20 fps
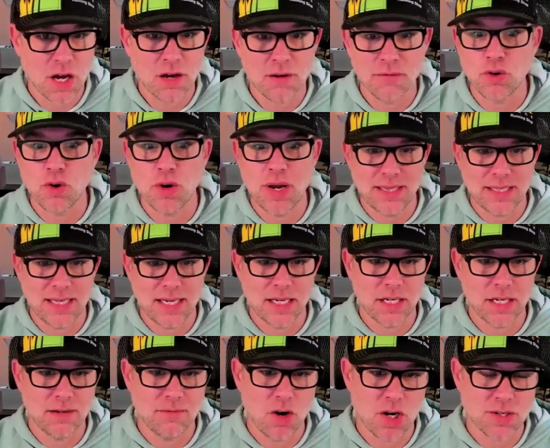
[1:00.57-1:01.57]
cover at the
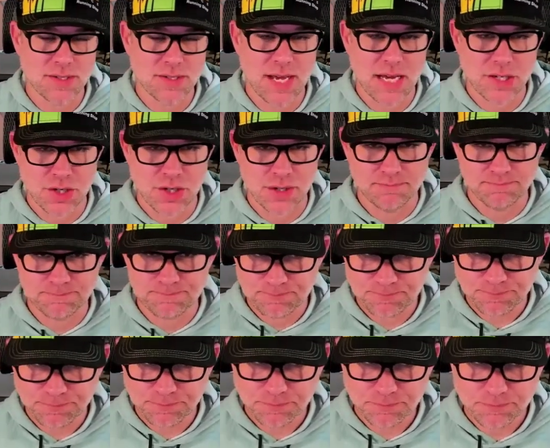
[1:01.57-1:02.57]
end of our session.
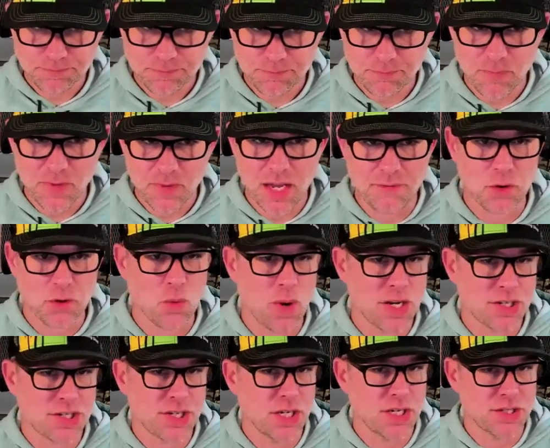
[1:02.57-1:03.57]
If you're
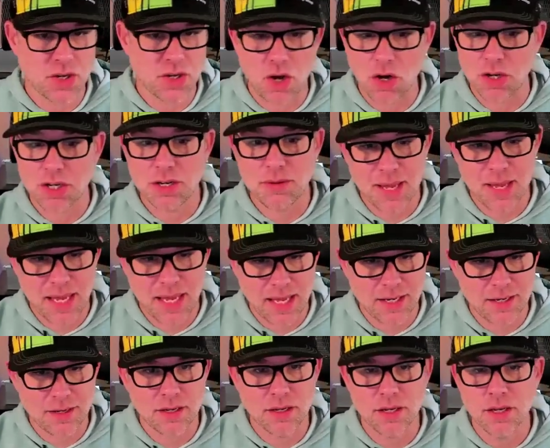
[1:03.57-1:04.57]
watching us on
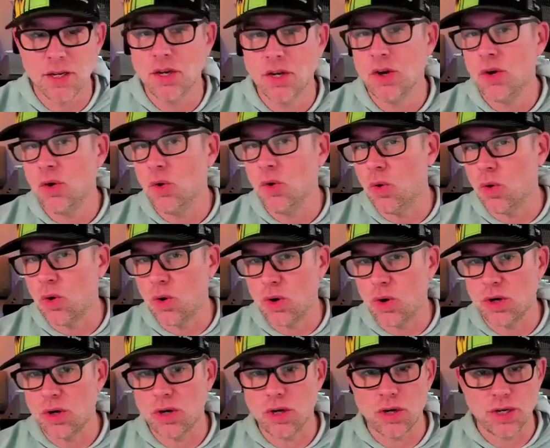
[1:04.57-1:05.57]
demand
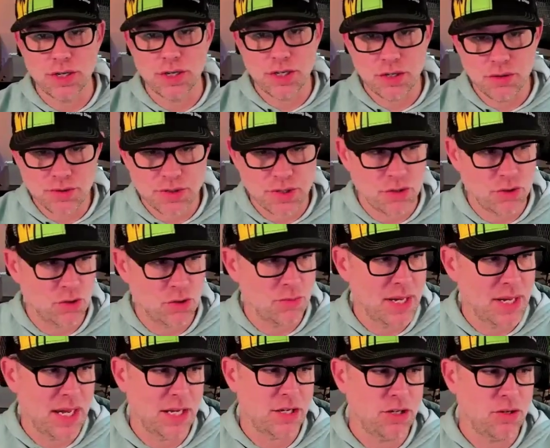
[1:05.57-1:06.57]
or on
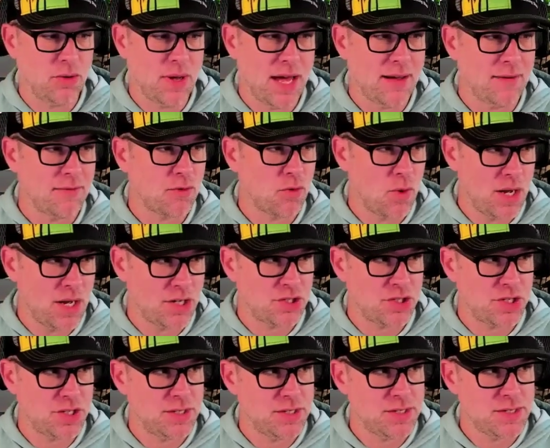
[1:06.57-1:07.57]
YouTube and you have
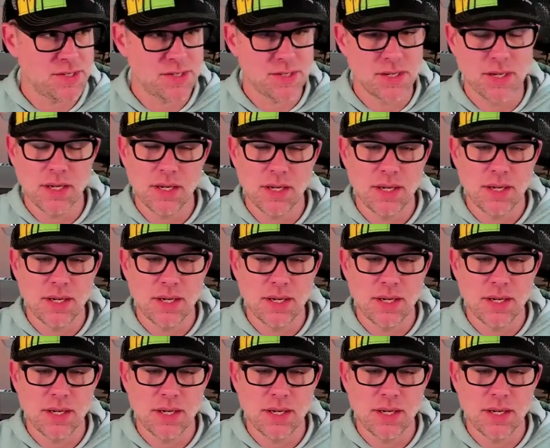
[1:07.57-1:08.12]
questions,